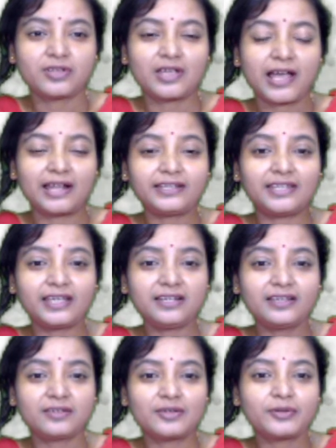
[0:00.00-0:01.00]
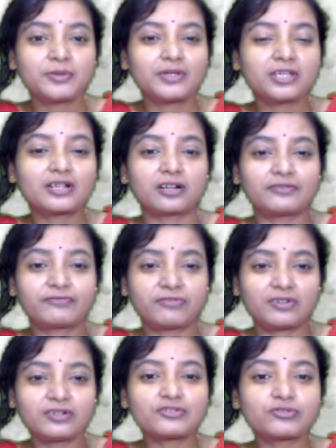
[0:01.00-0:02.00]
And then he
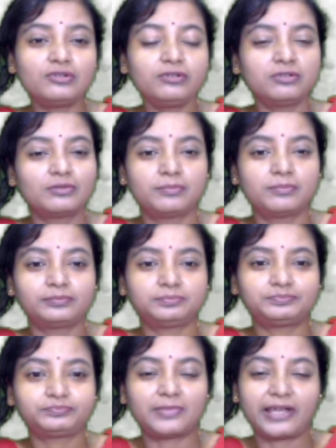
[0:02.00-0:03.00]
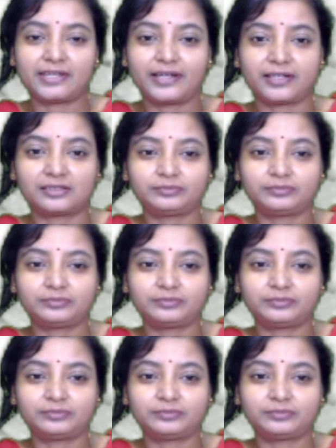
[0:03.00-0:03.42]
confronts to marry her.